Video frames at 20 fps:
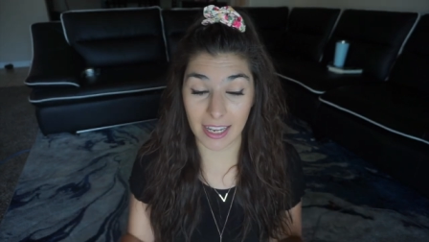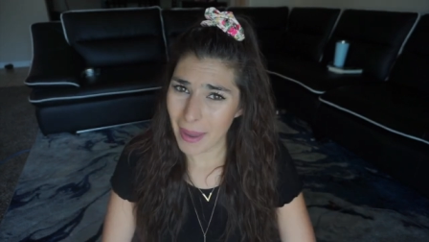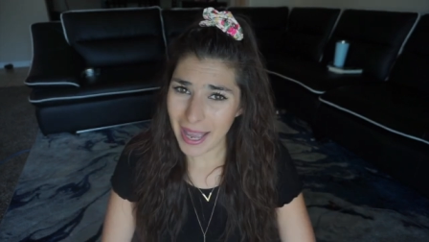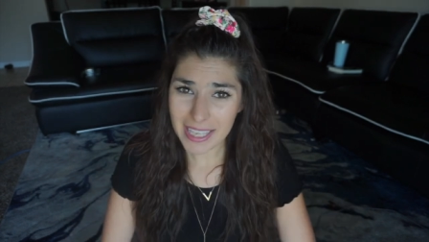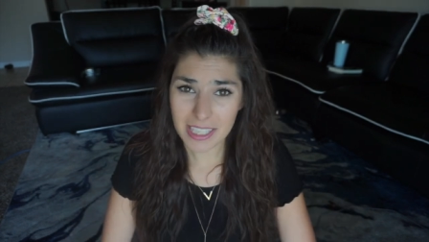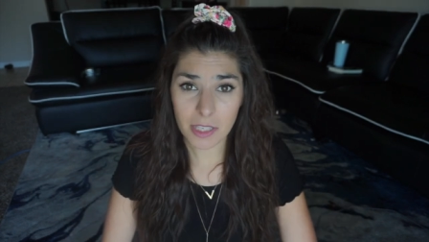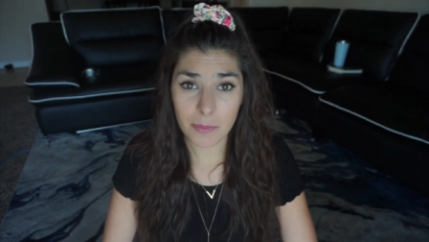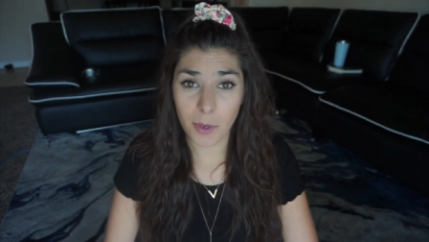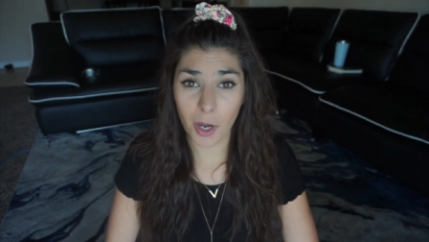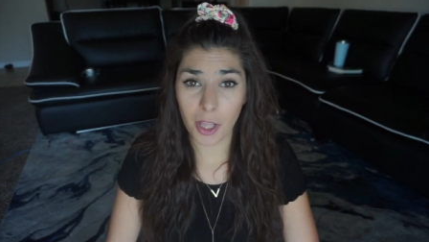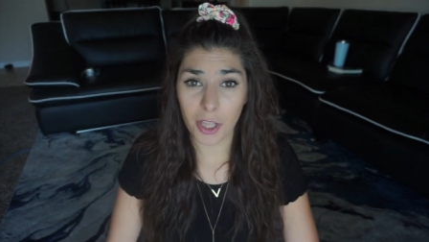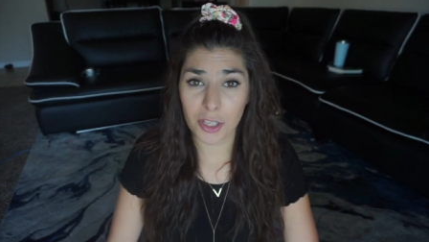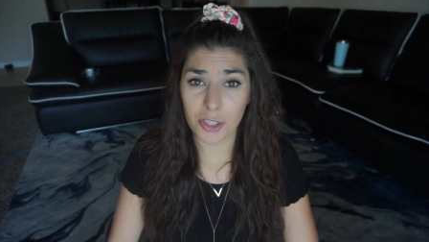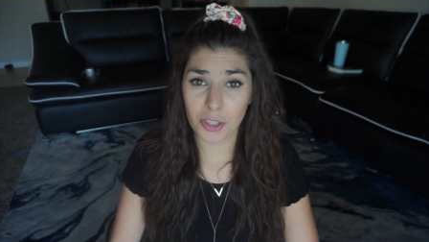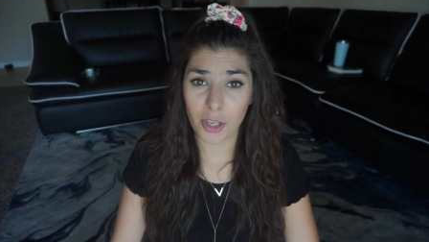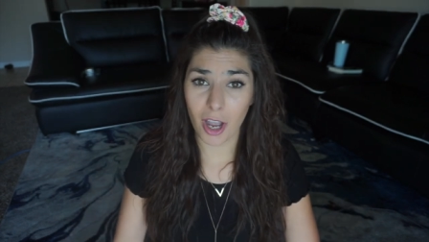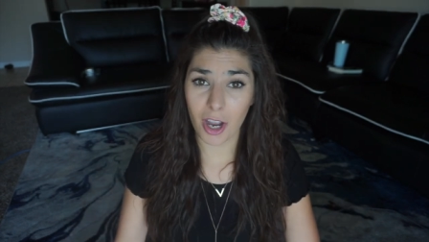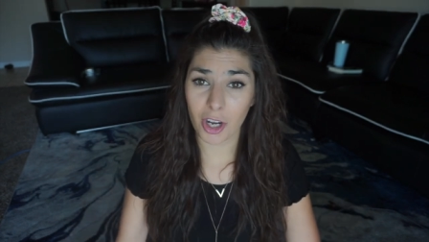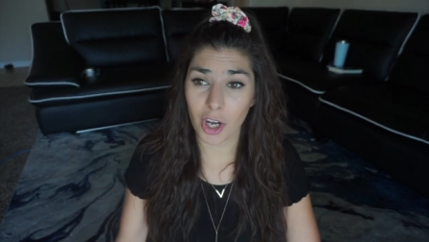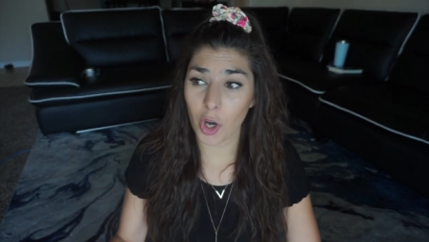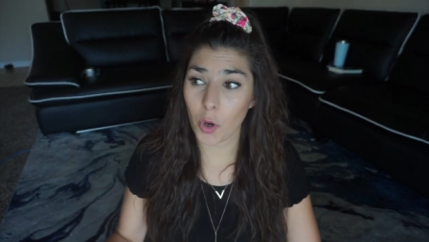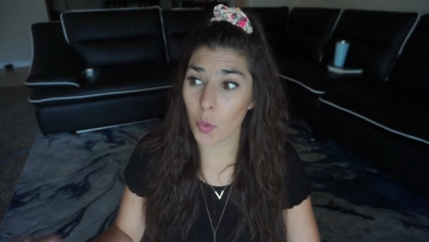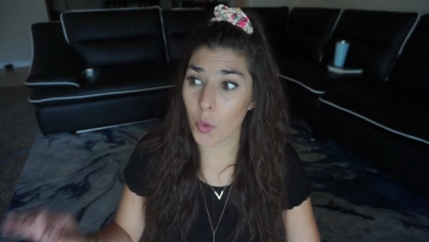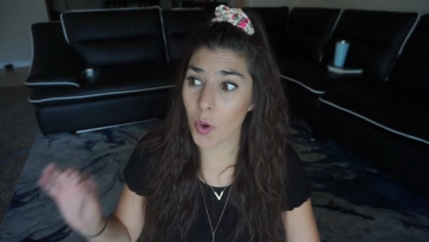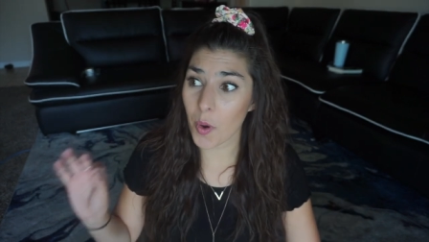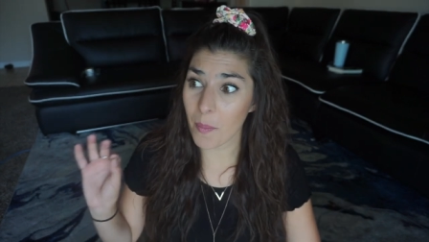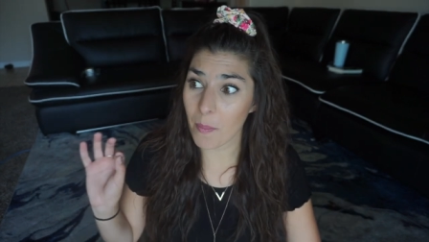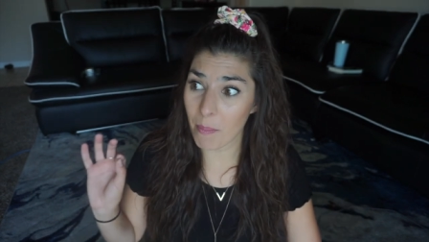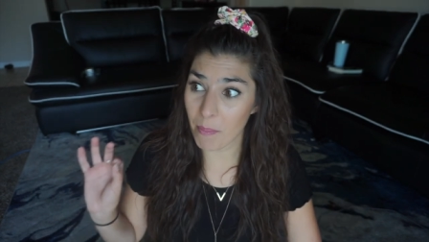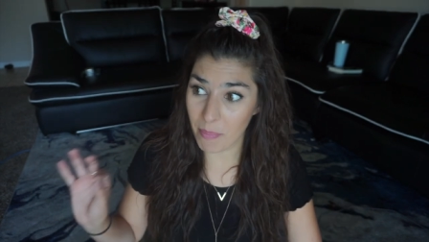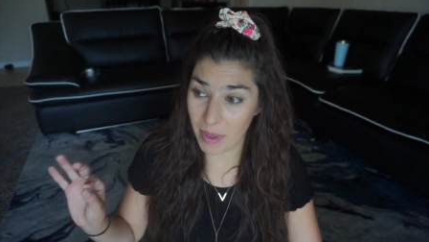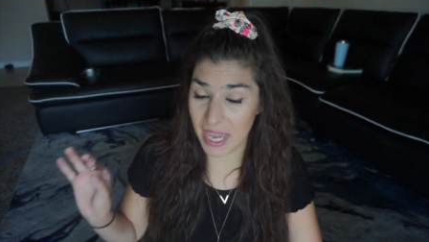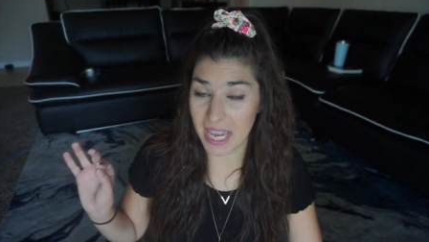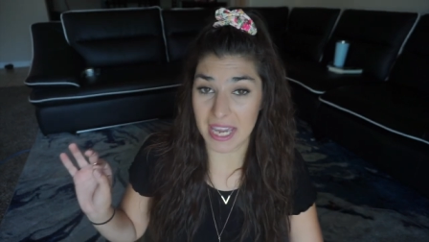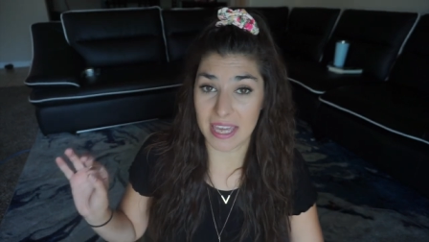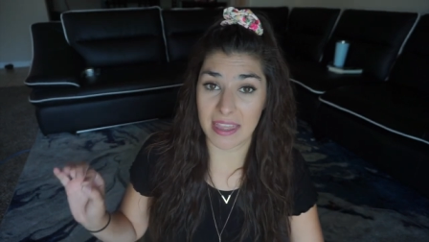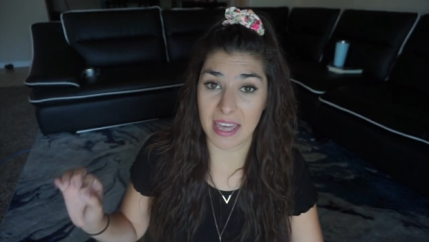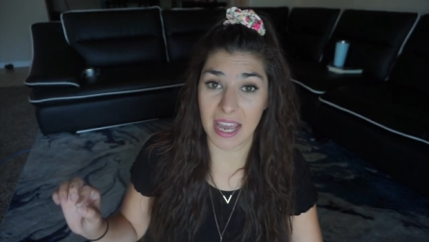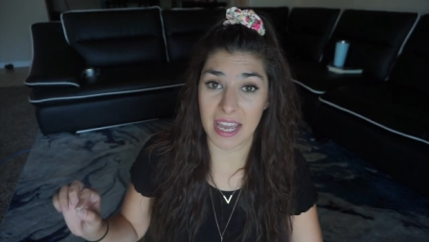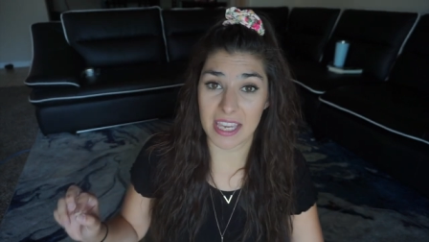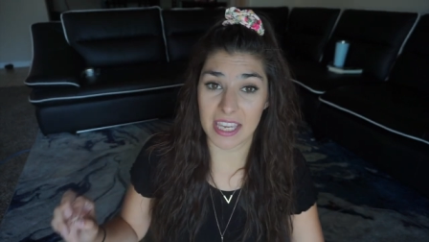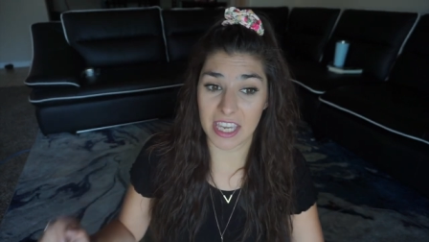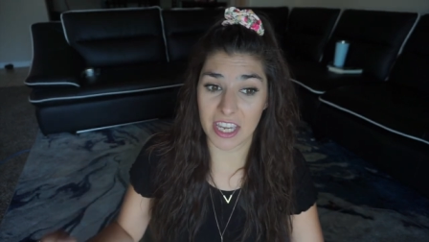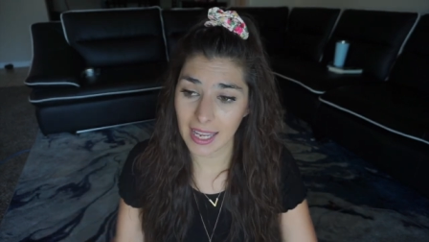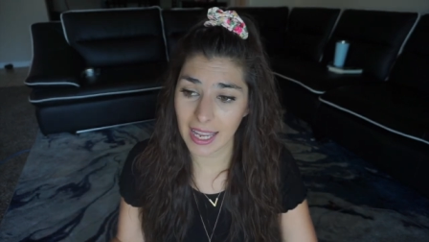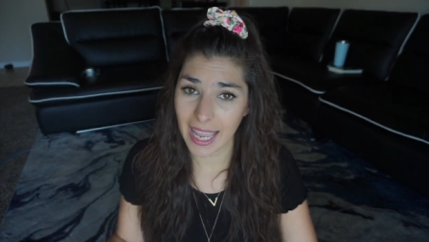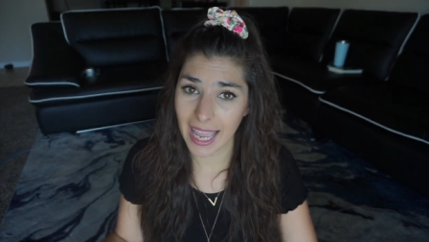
Basketball and soccer were big that year,